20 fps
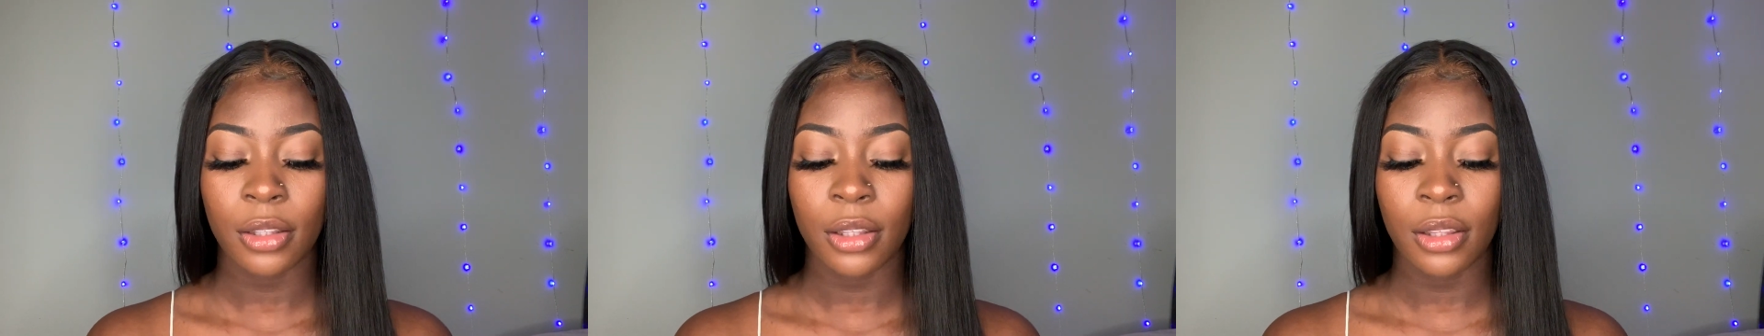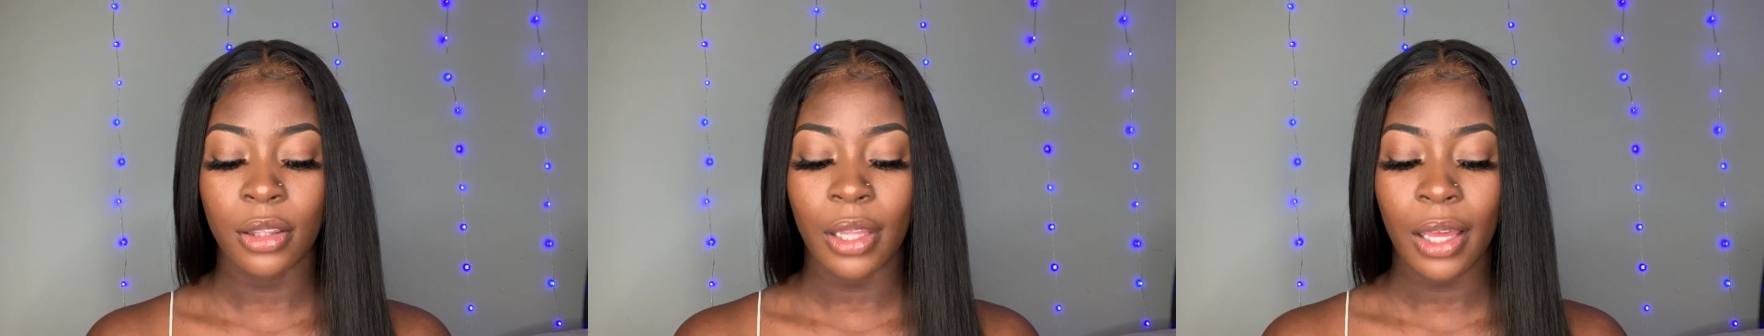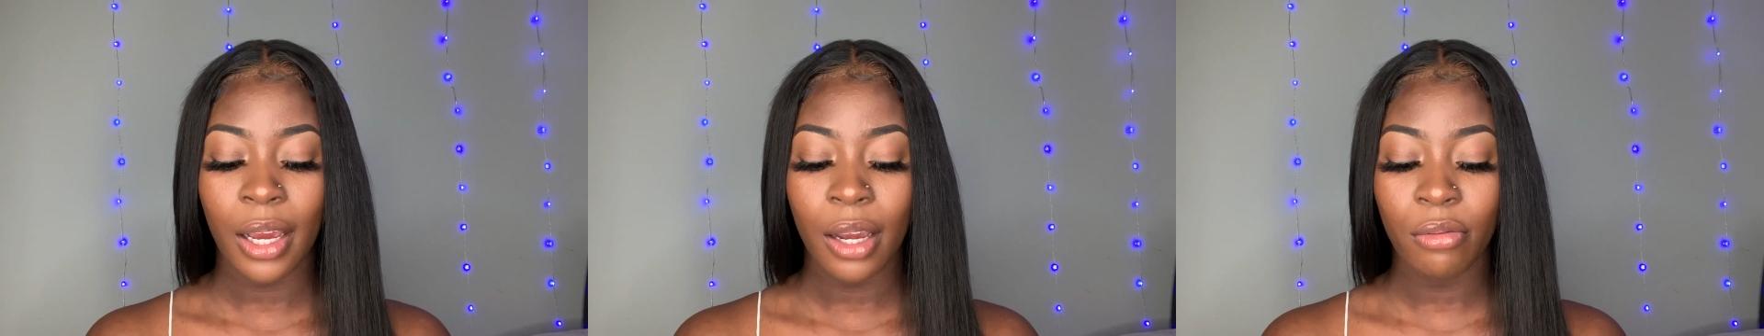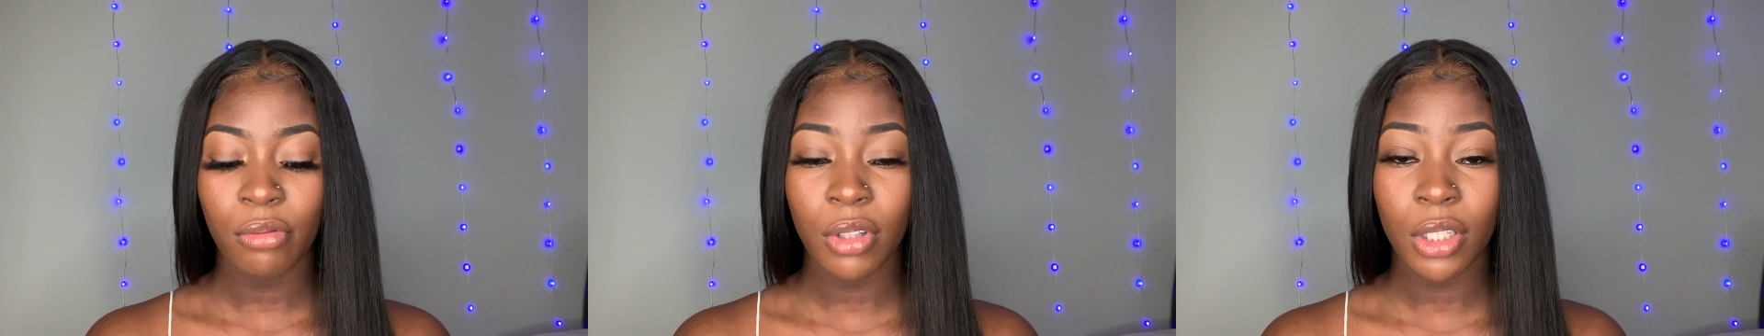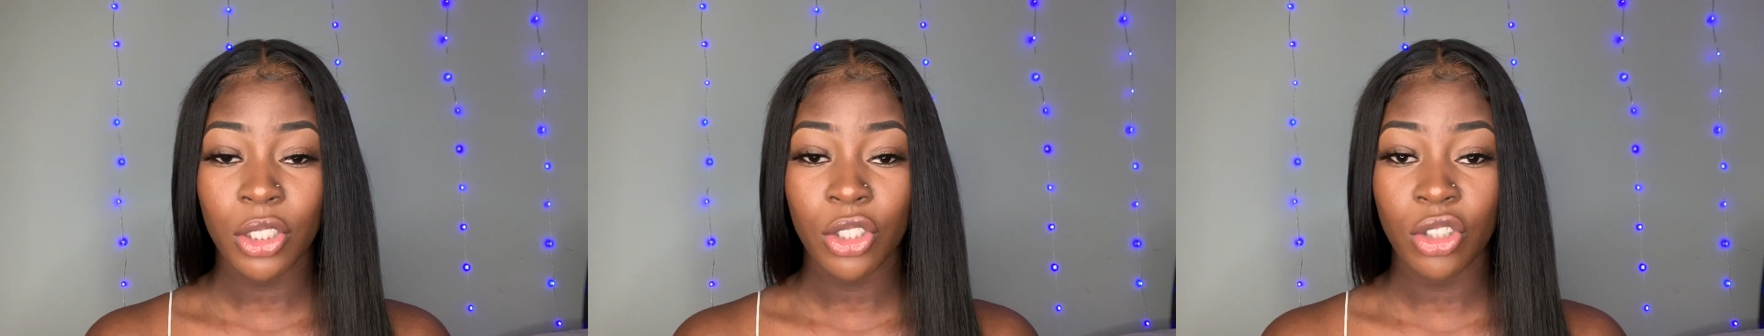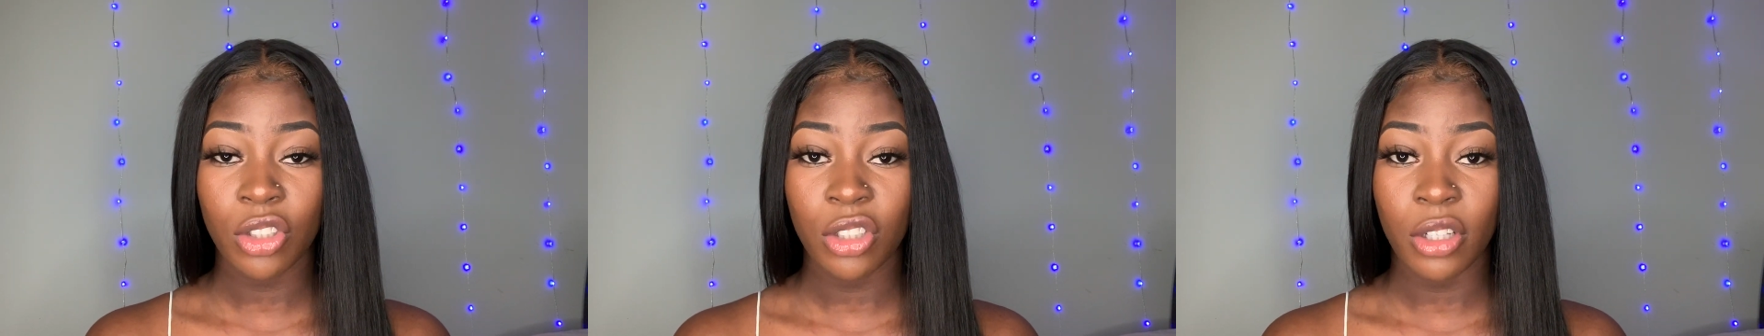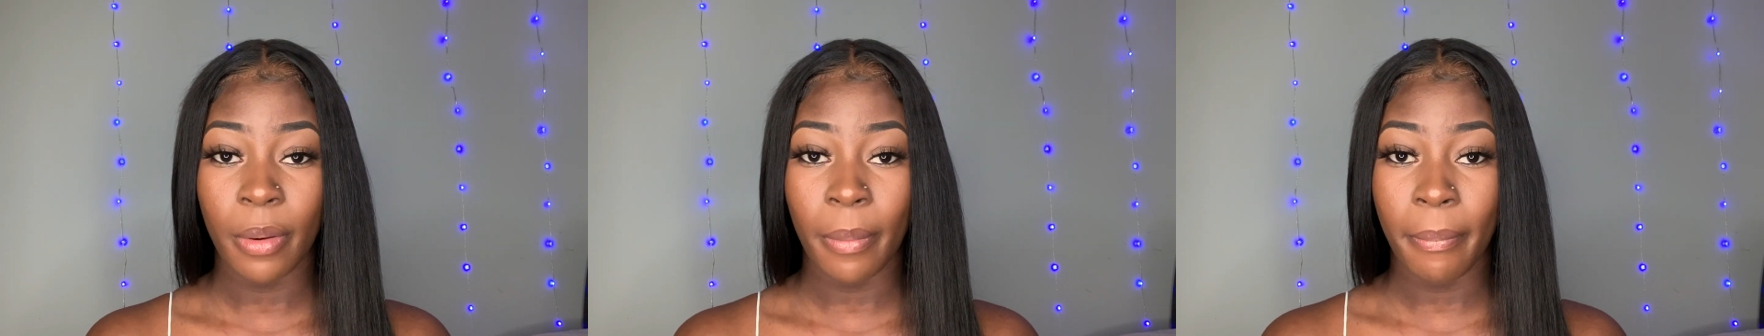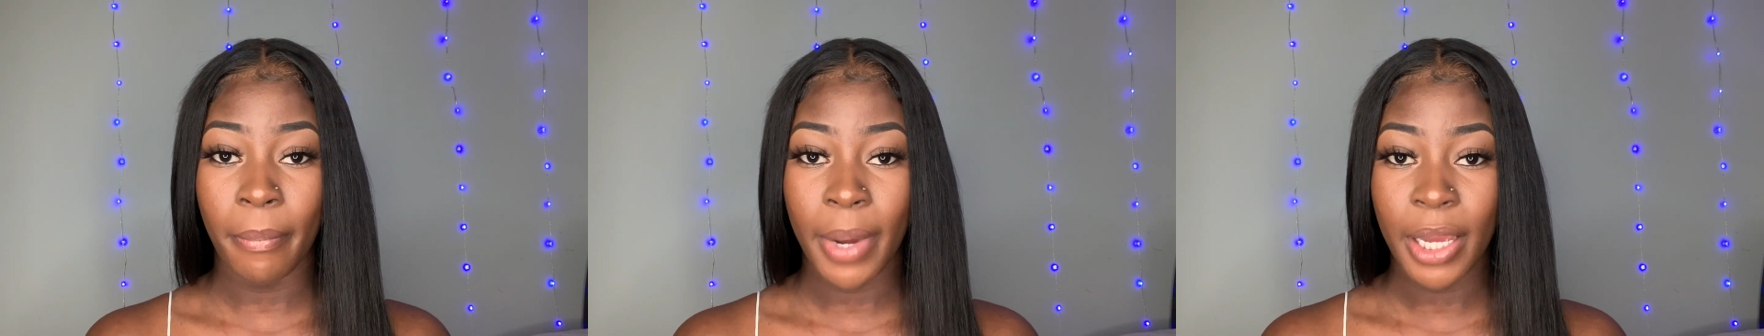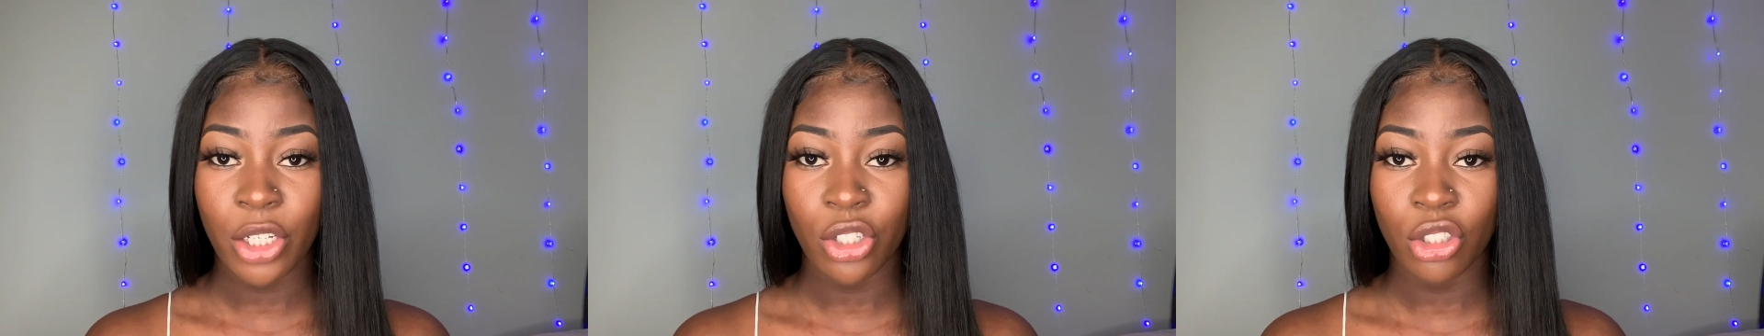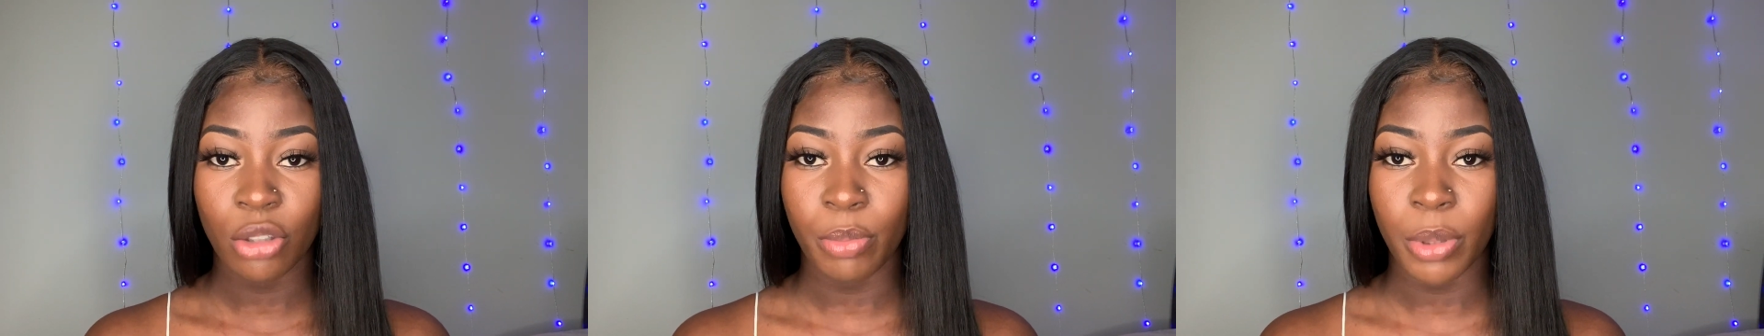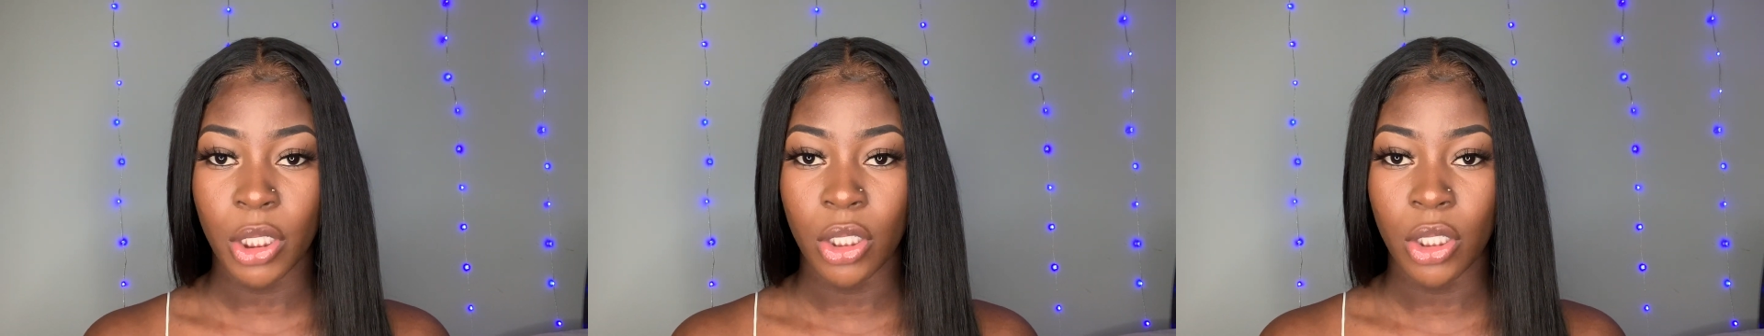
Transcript: that relationship might just be